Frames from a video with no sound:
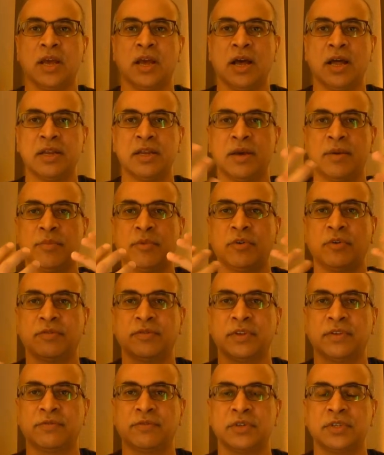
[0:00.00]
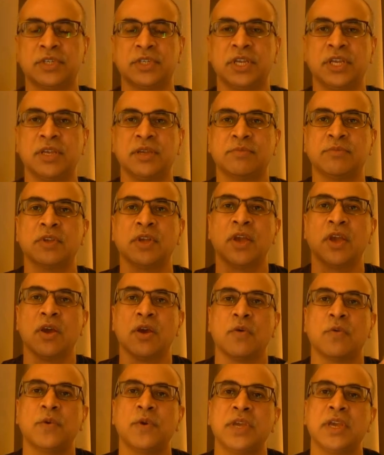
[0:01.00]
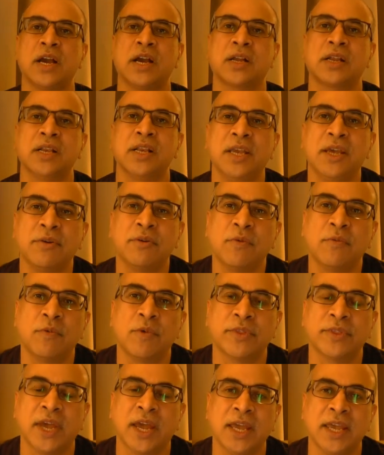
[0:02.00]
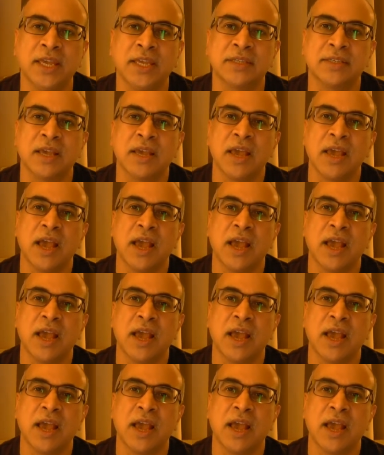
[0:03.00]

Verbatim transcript: a number of different teams, we are clear on what that is.